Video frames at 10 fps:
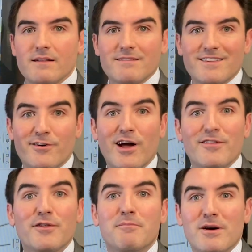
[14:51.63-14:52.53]
They're
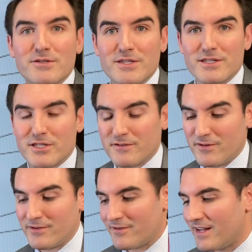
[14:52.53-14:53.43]
not the most delicious
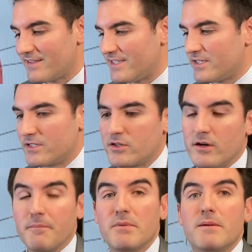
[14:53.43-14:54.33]
food, and they're not the easiest to
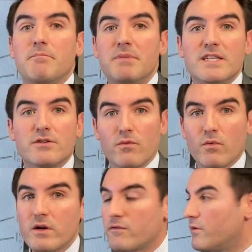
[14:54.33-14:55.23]
cook. But beets are
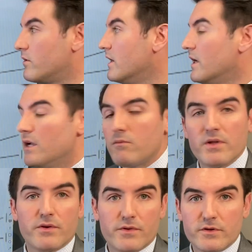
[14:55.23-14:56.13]
wonderful,
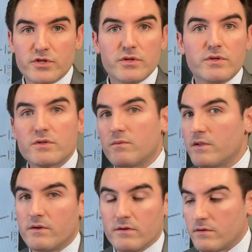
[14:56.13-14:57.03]
whether they're juiced,
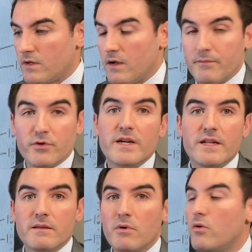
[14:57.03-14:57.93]
whether you're
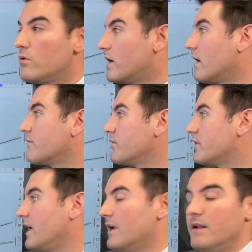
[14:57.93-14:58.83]
eating them whole, however you
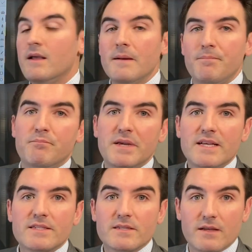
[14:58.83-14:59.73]
can.
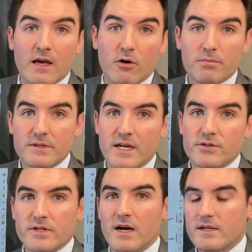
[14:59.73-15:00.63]
Beets help
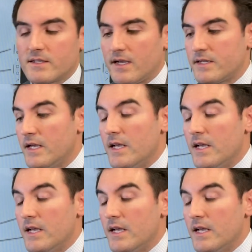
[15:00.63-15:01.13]
nitric oxide.